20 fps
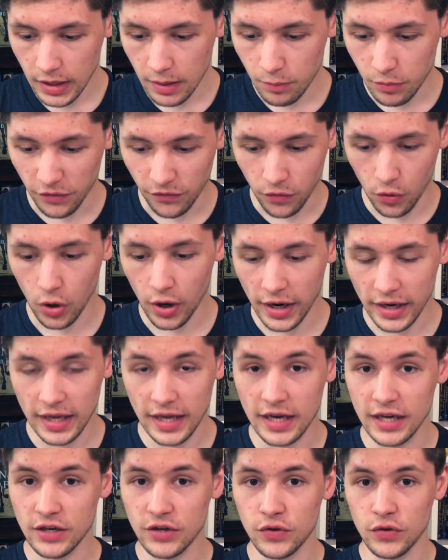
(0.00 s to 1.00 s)
Before I
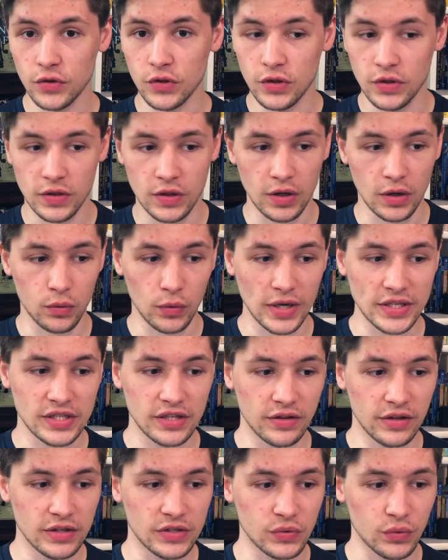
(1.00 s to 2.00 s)
get into the rest
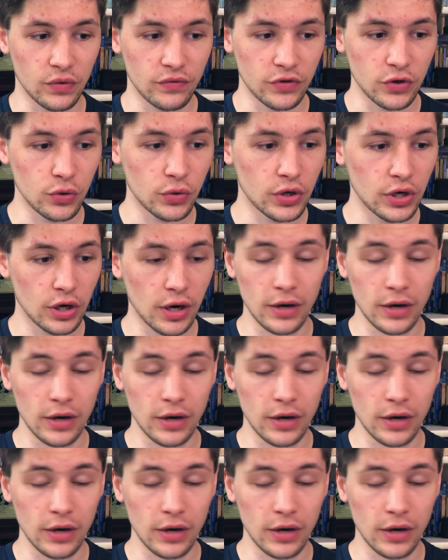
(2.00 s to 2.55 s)
of this review here,